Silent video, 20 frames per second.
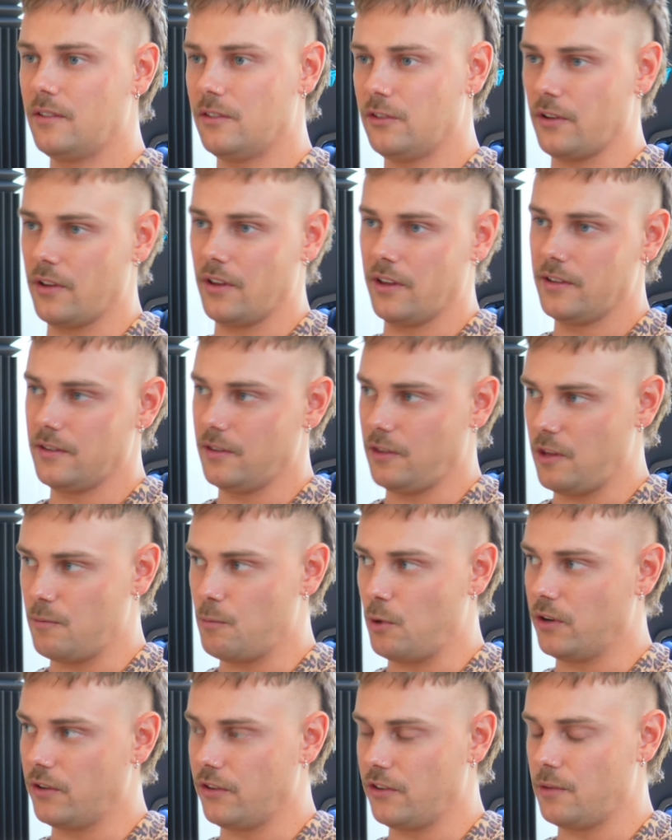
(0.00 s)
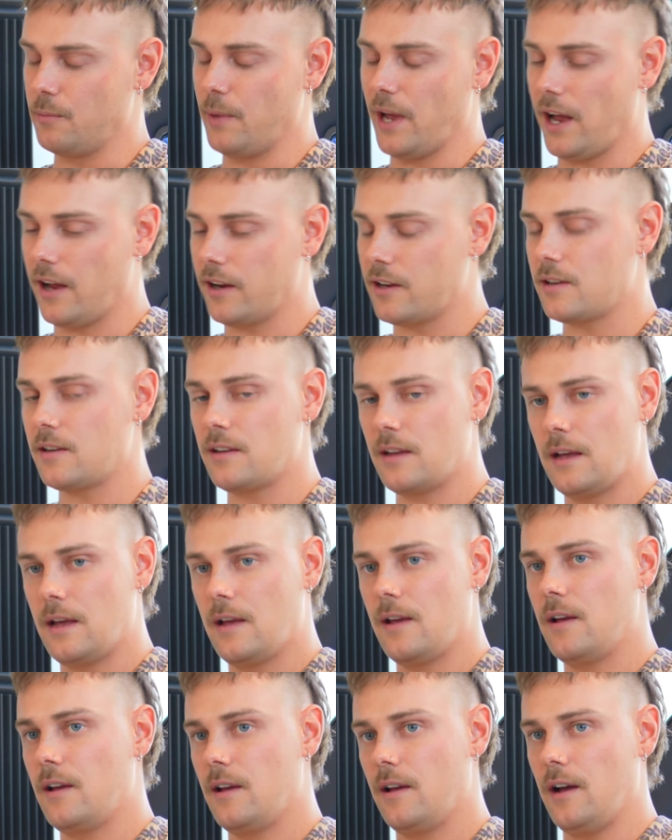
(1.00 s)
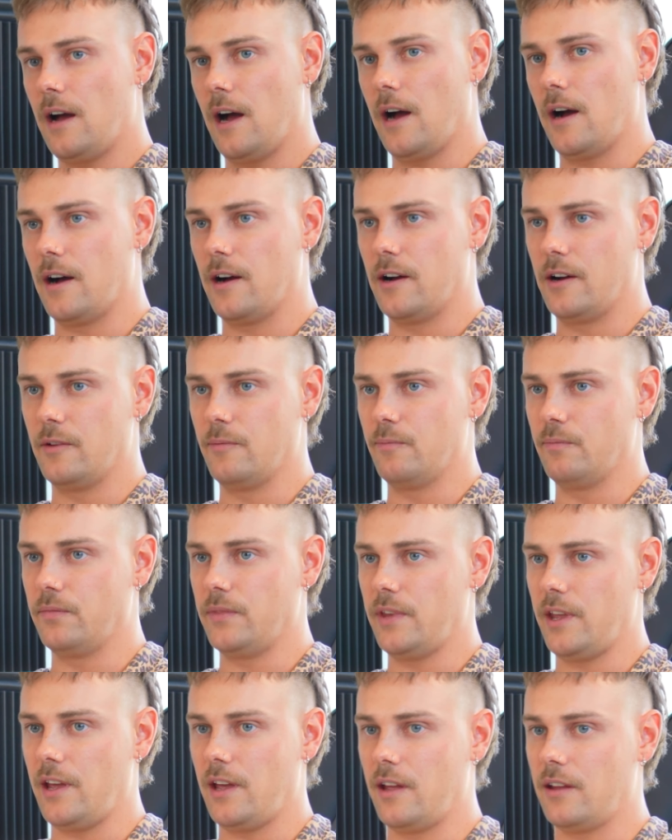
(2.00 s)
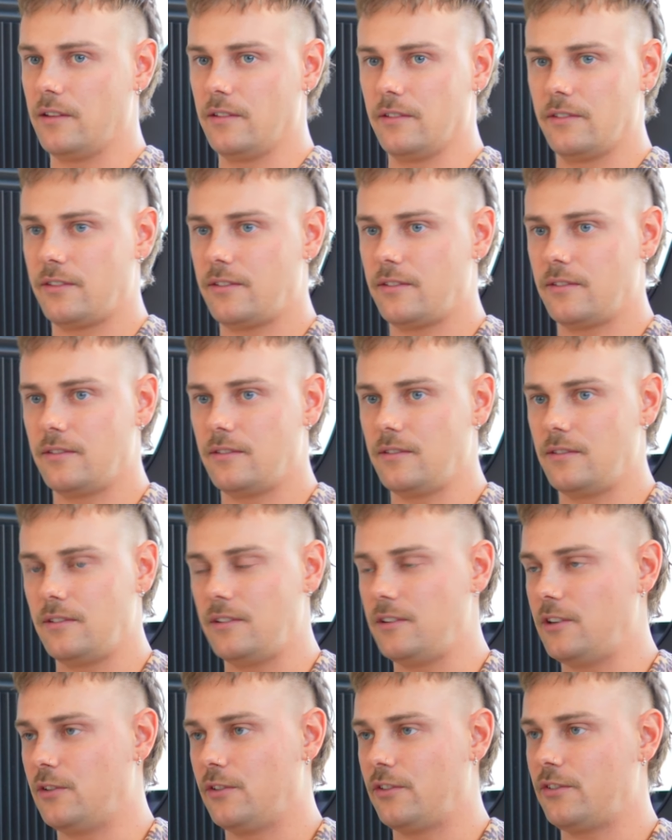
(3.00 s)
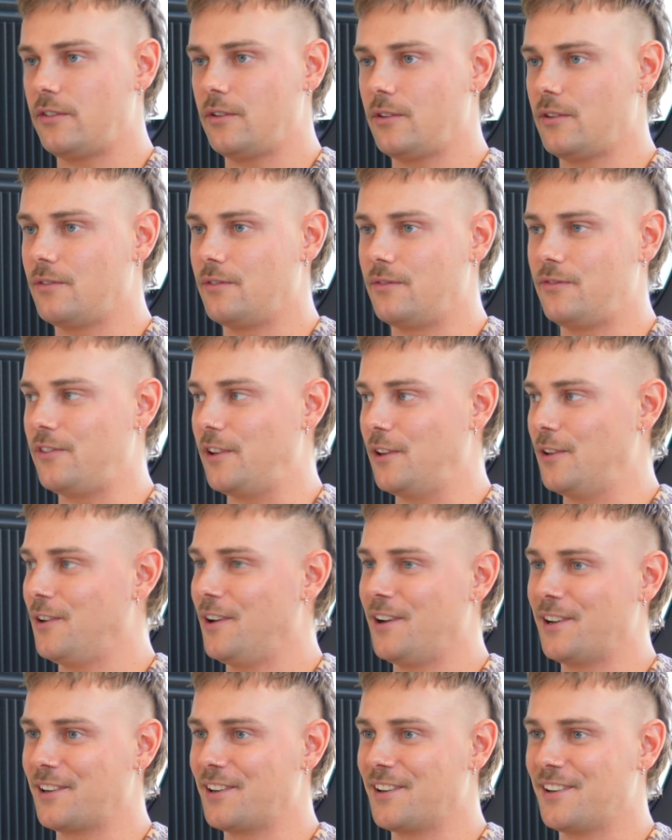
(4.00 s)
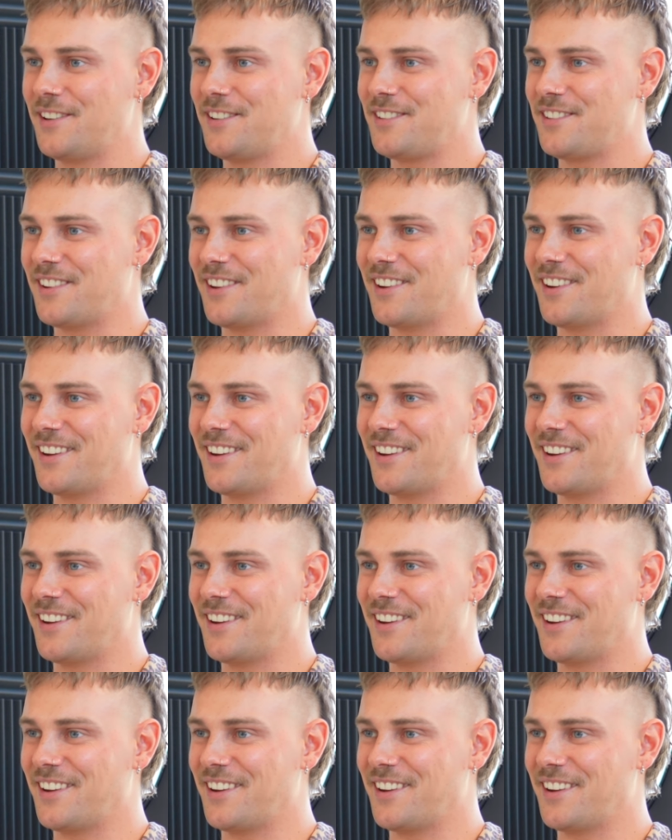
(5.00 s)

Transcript: so the monitors at the back, and you just sort of feel it, I guess. So